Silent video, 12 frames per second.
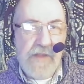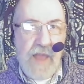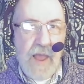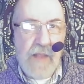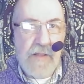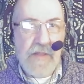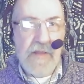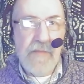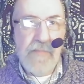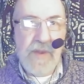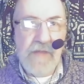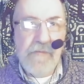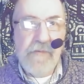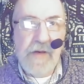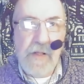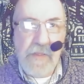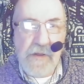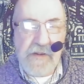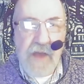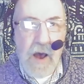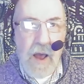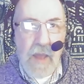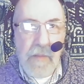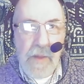can simply fill the
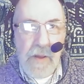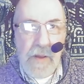time